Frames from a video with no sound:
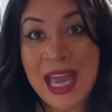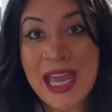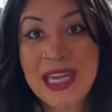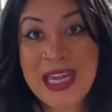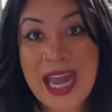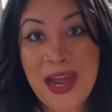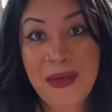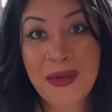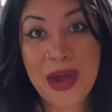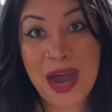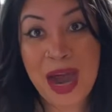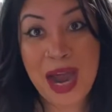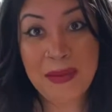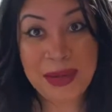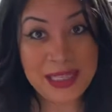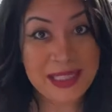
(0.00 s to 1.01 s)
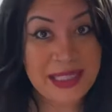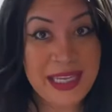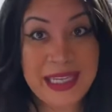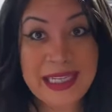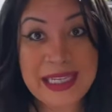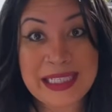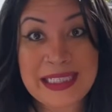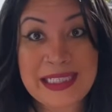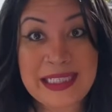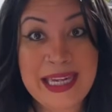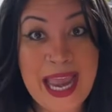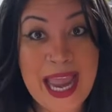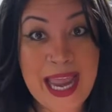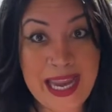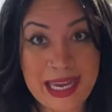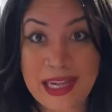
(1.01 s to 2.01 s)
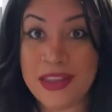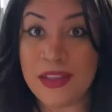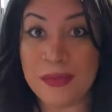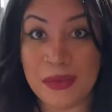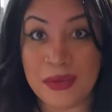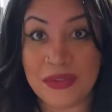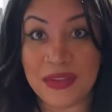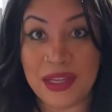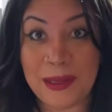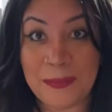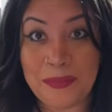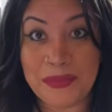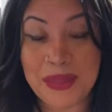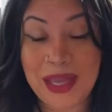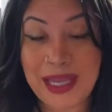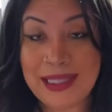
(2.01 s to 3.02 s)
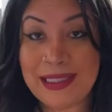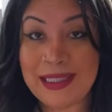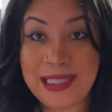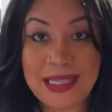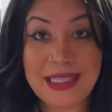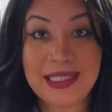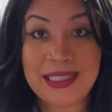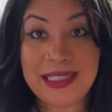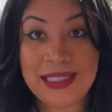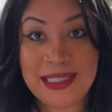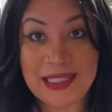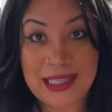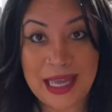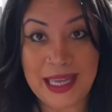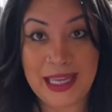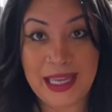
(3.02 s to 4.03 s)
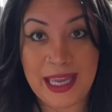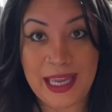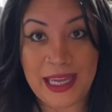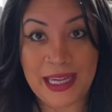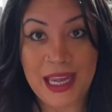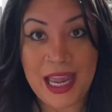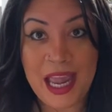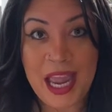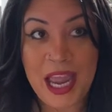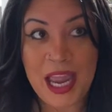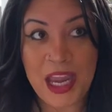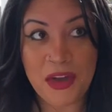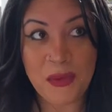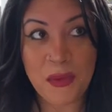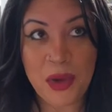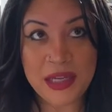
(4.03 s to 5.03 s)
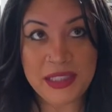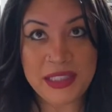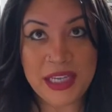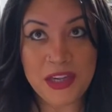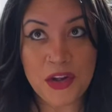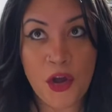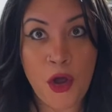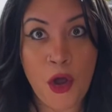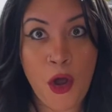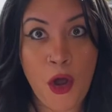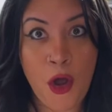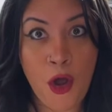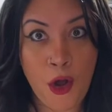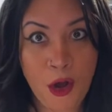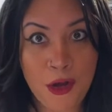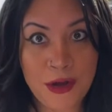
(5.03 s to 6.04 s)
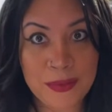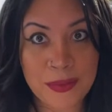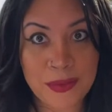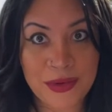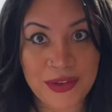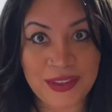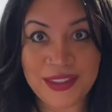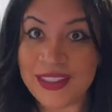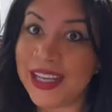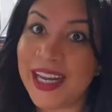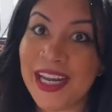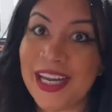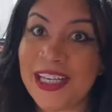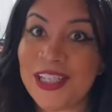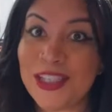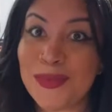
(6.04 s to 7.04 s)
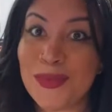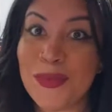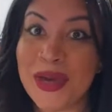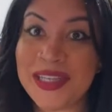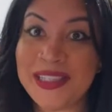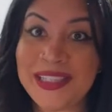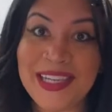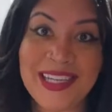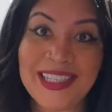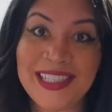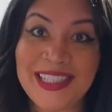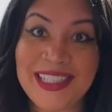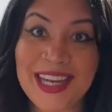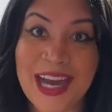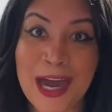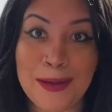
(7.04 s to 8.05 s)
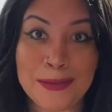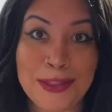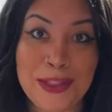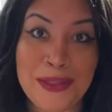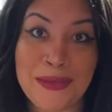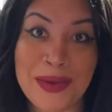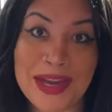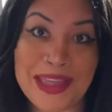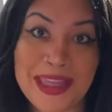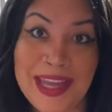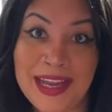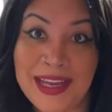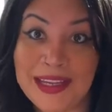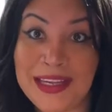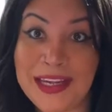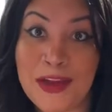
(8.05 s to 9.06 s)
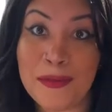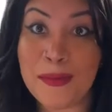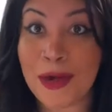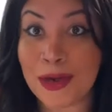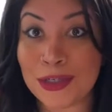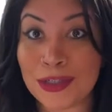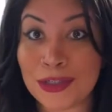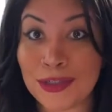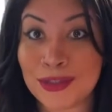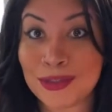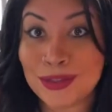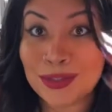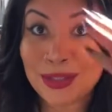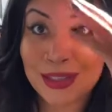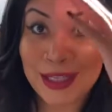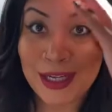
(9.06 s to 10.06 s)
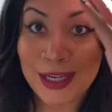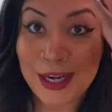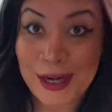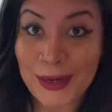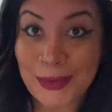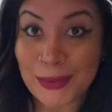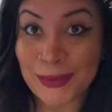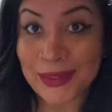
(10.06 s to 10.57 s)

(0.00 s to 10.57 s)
Now, I'm not saying I hated the movie. I didn't dislike it. It wasn't horrible. It just wasn't up to, I think, Neil Marshall's, you know,